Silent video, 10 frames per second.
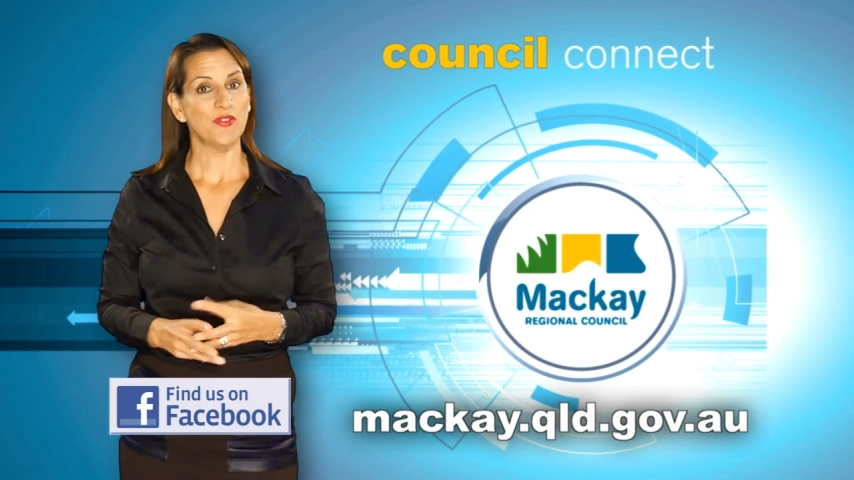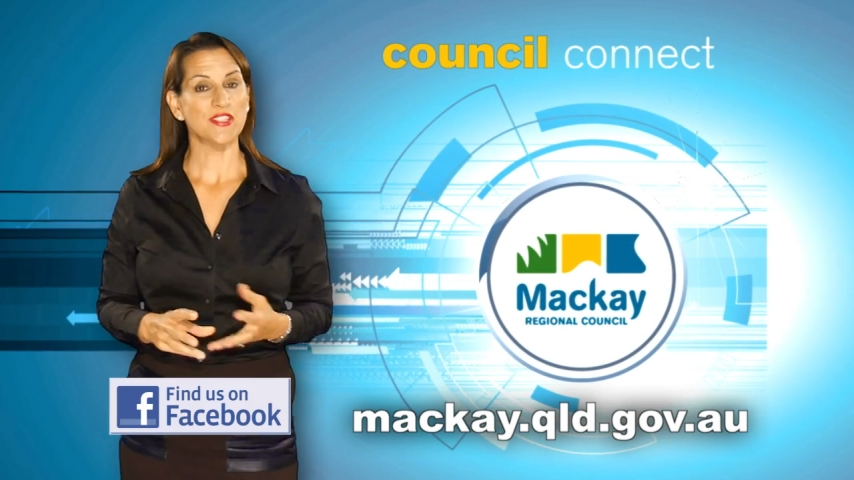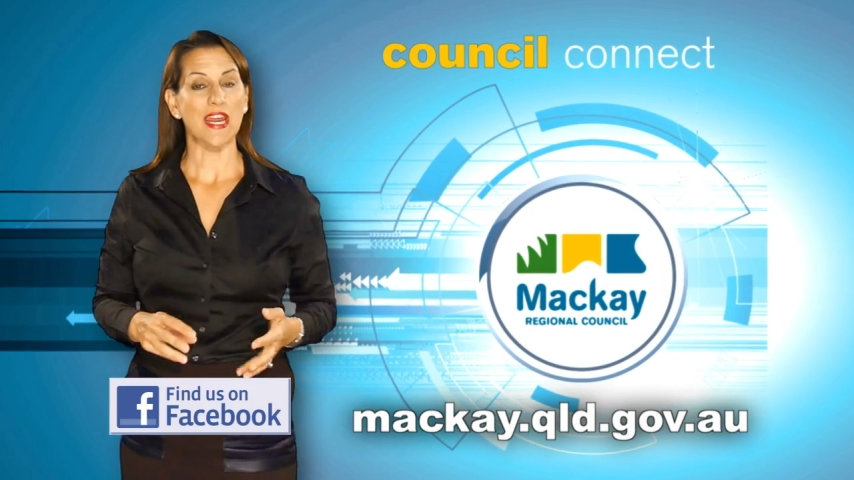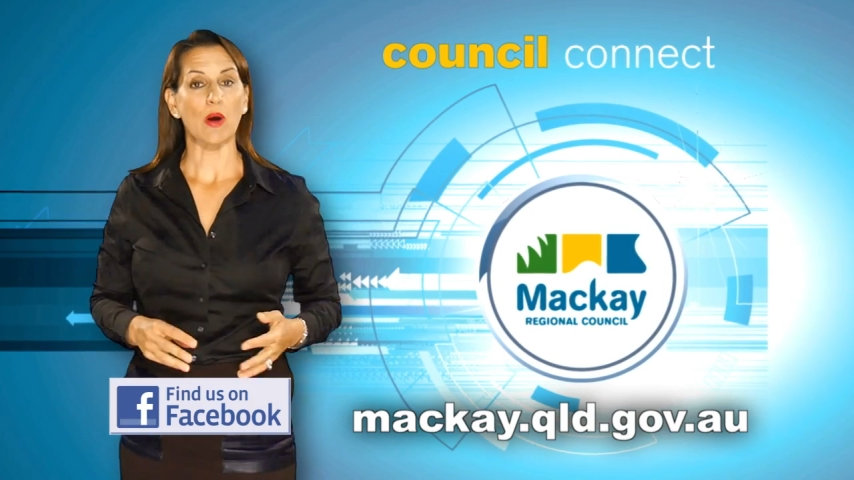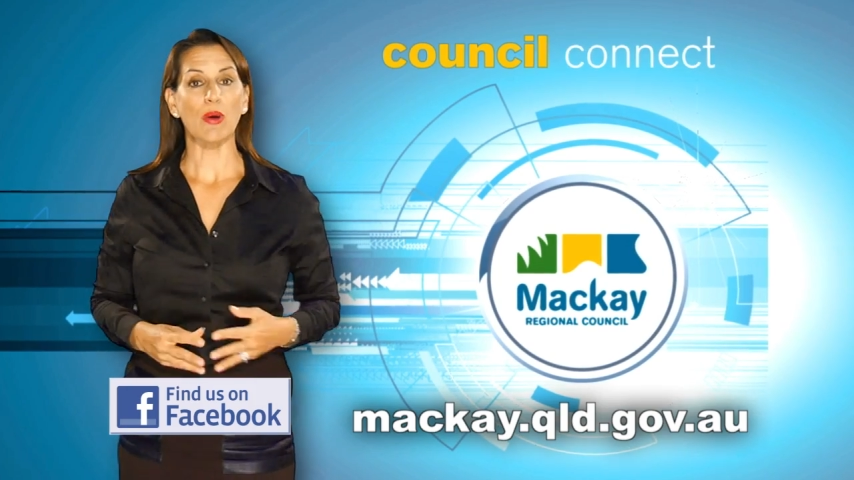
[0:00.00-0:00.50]

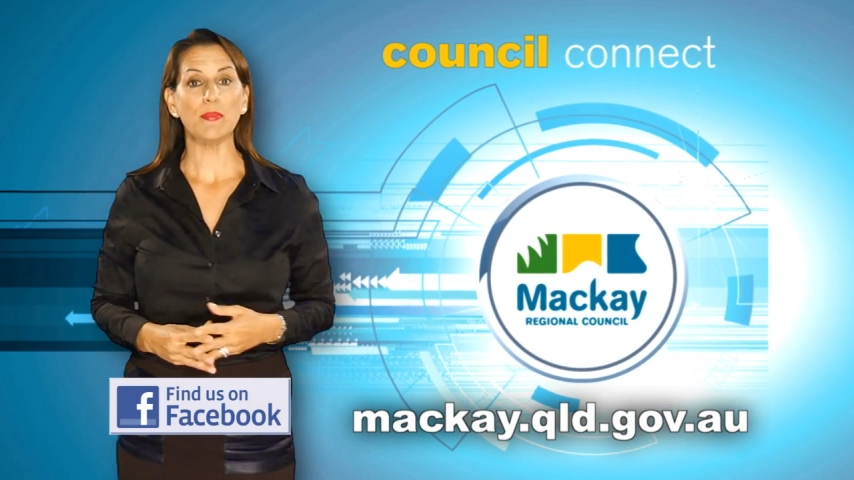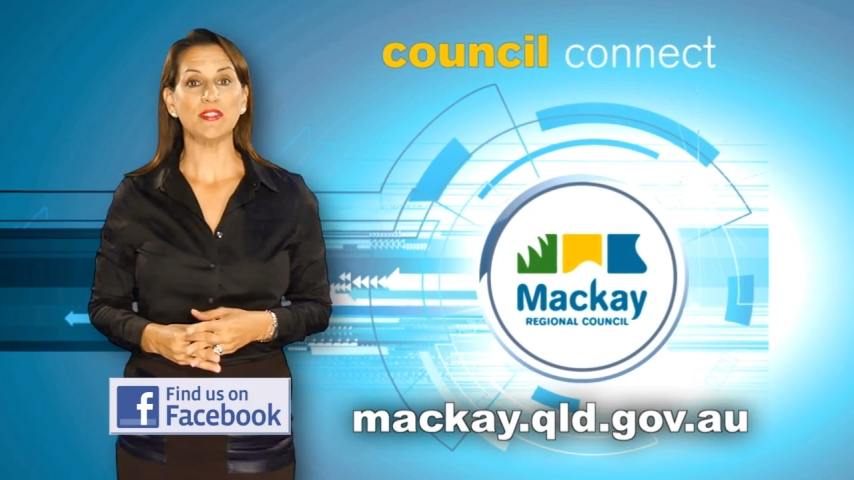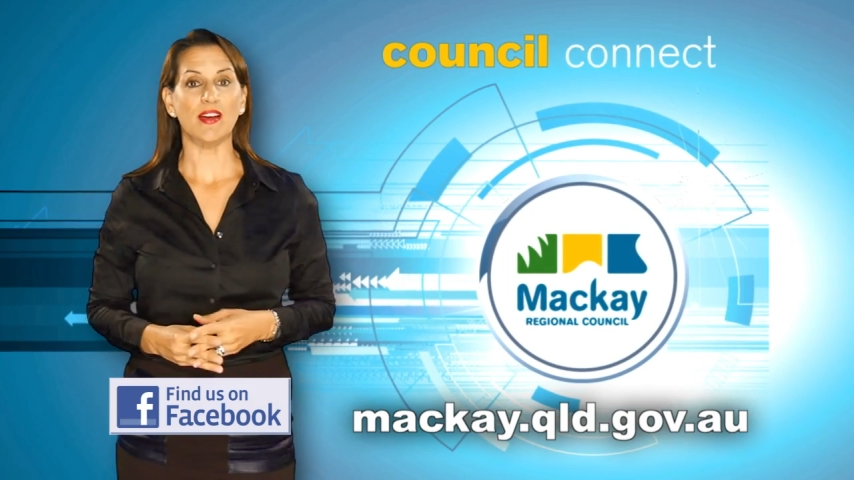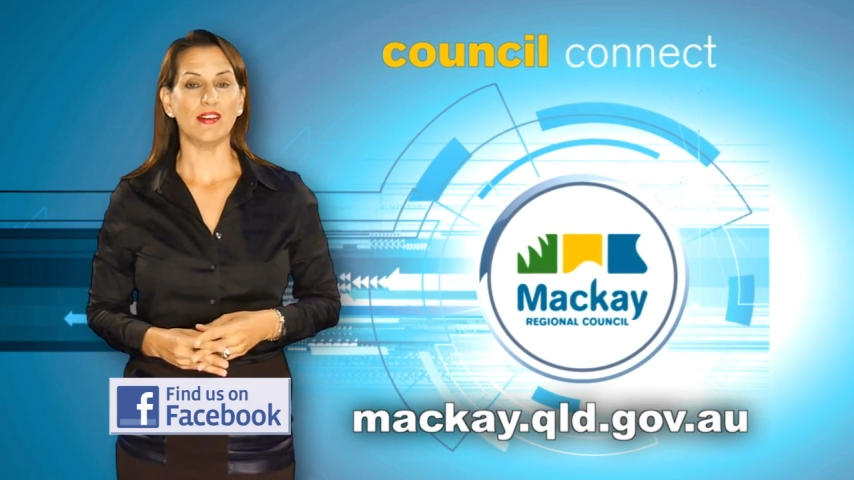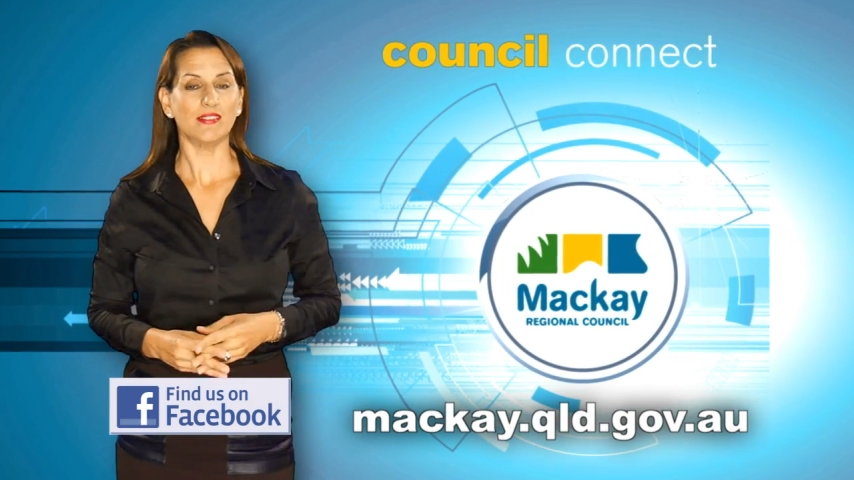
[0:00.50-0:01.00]
Visit our
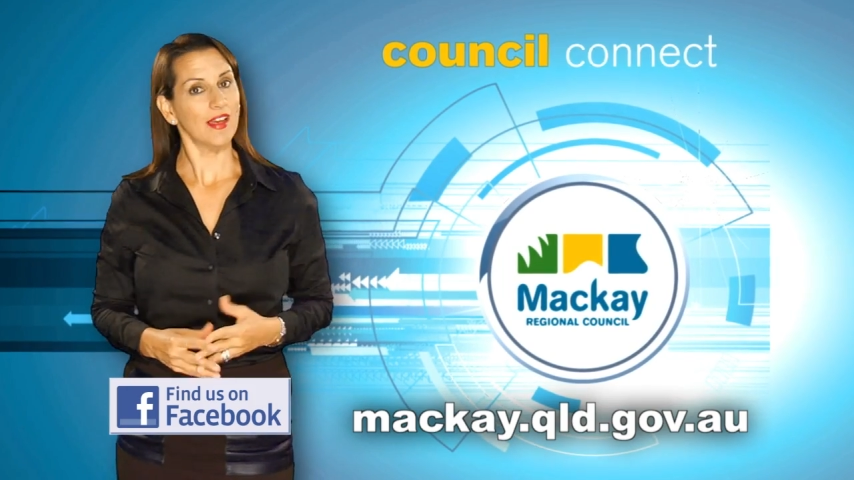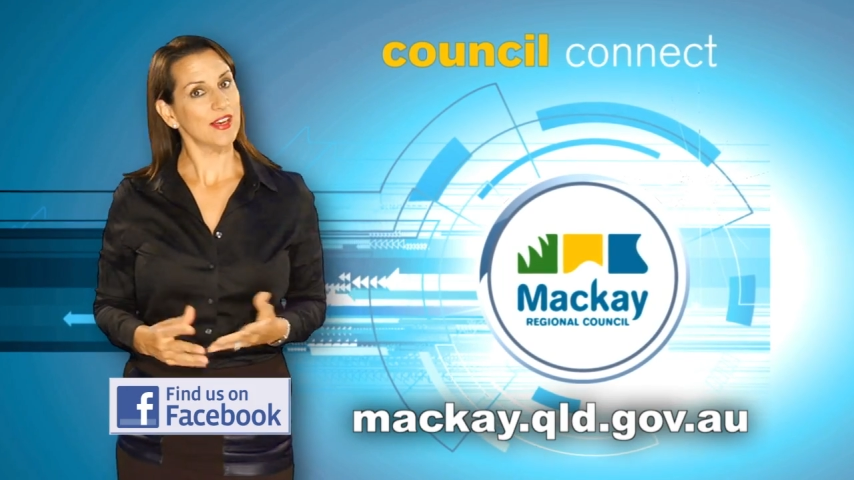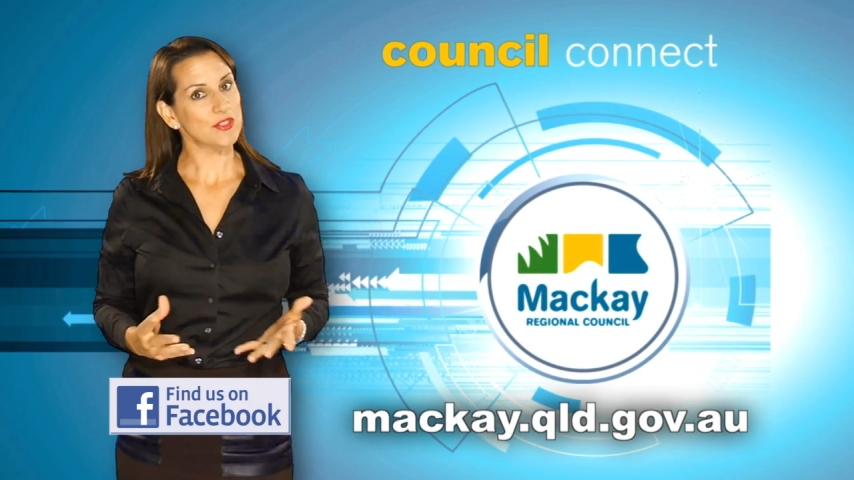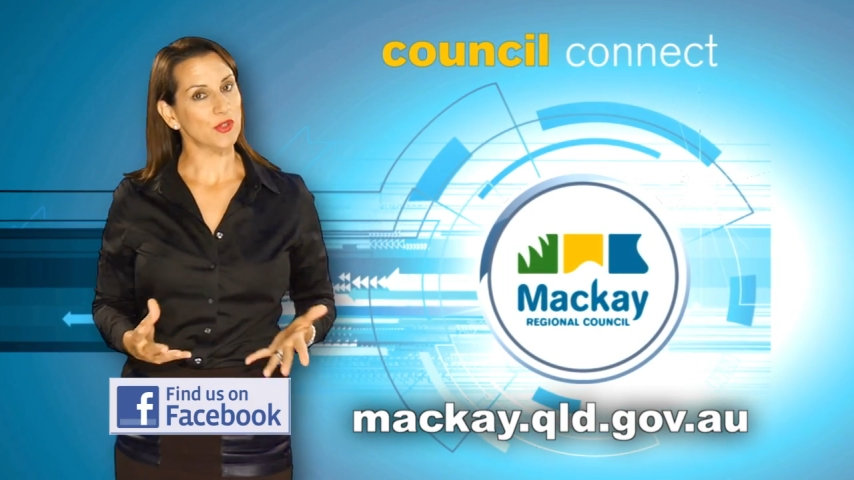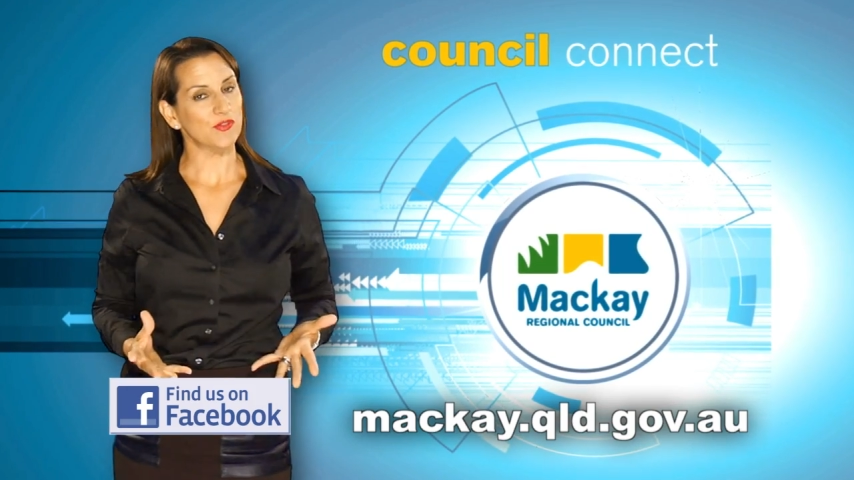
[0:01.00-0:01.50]
website, like
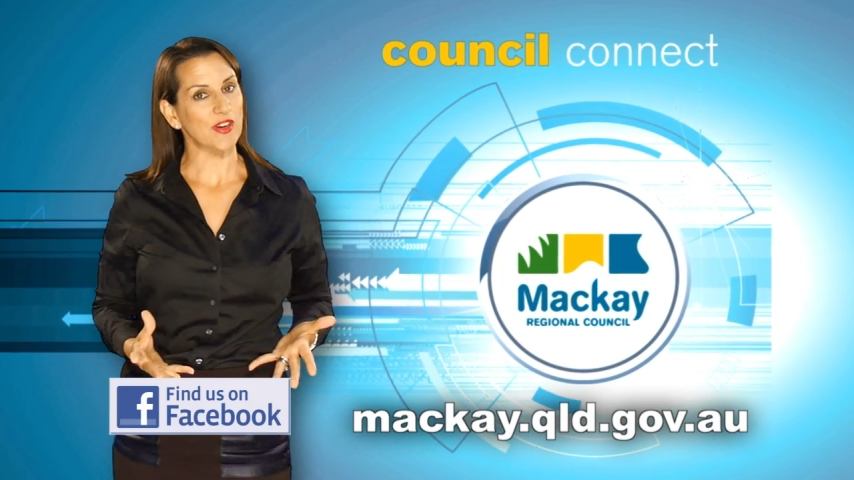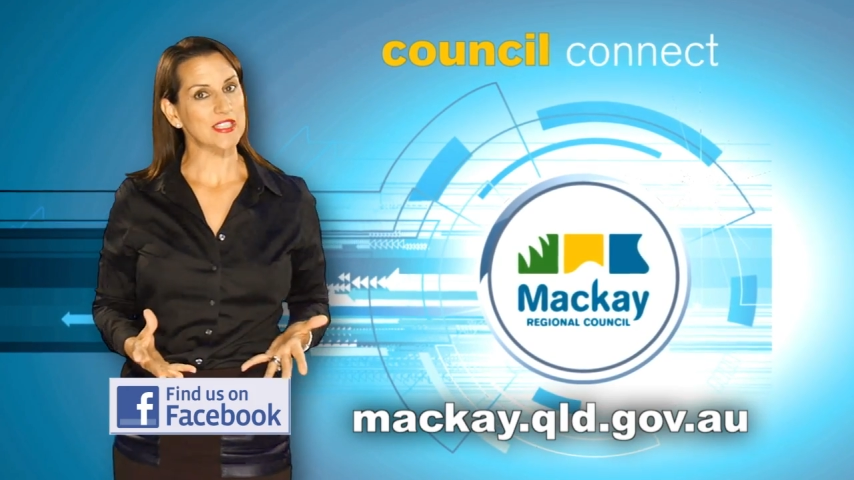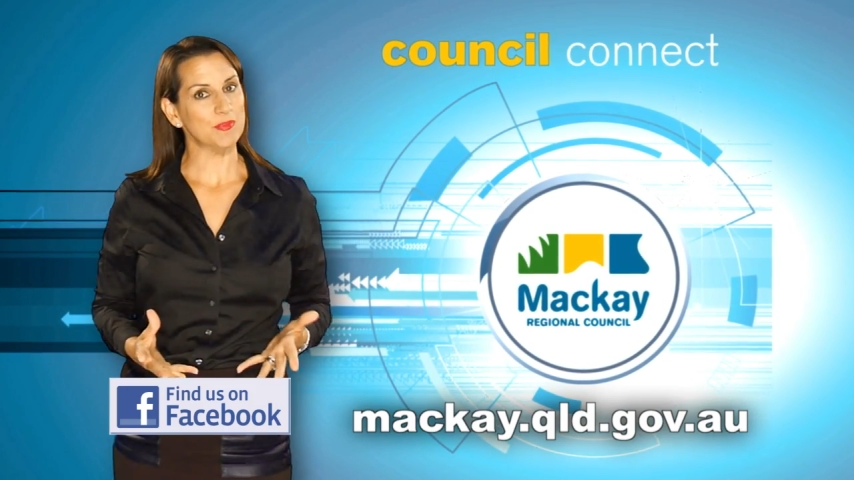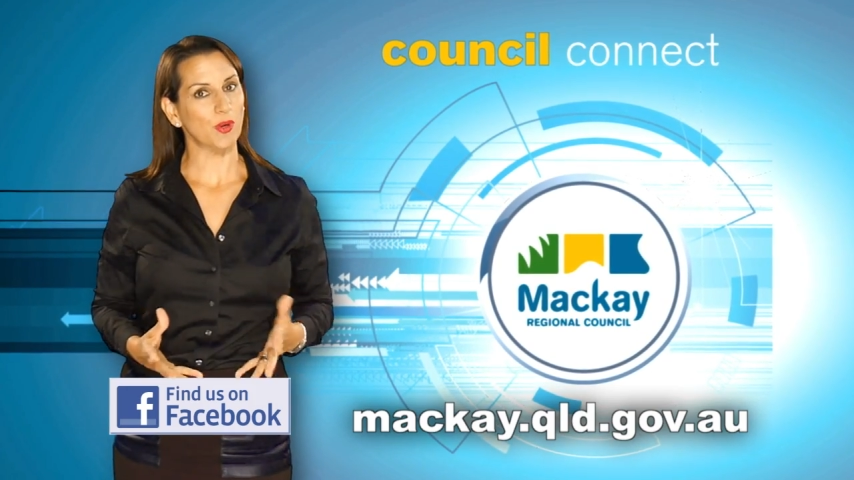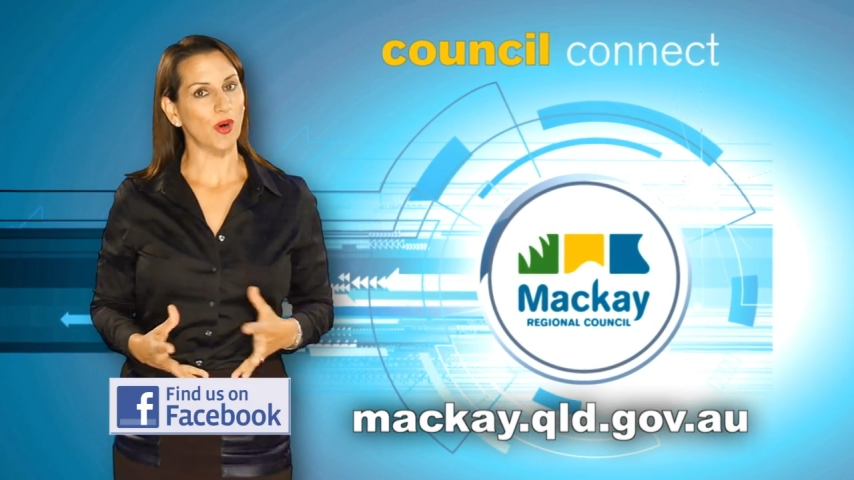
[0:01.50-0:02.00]
us on
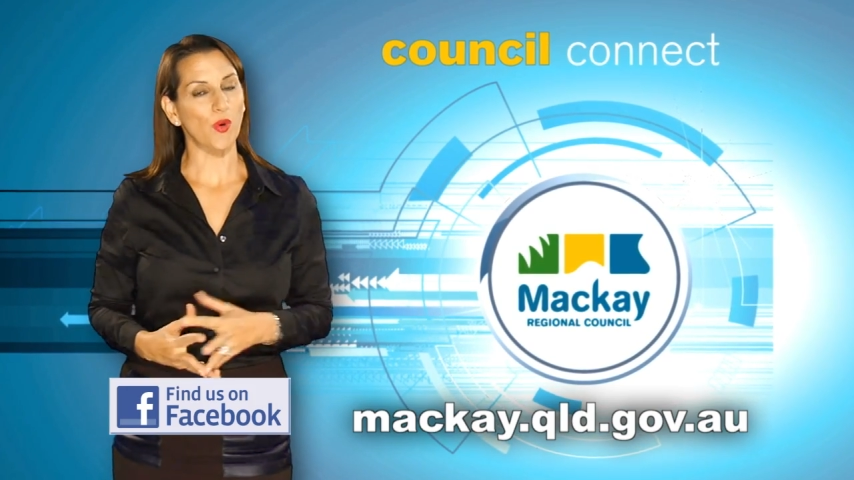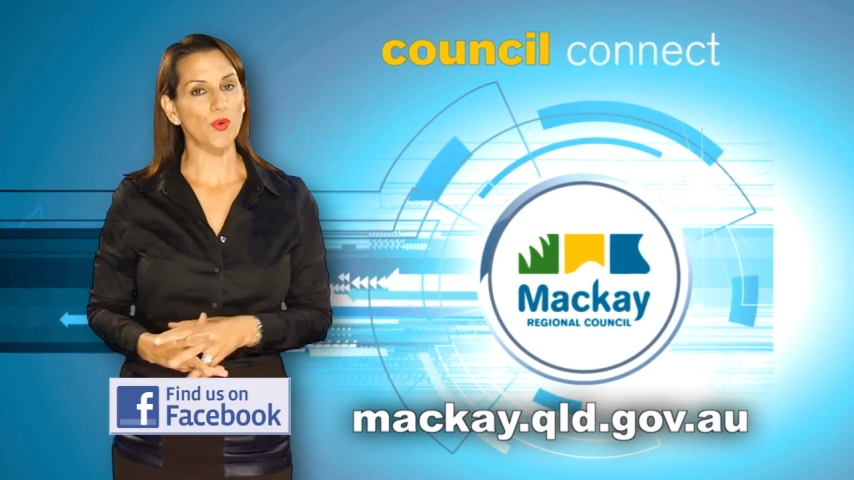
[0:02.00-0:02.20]
Facebook,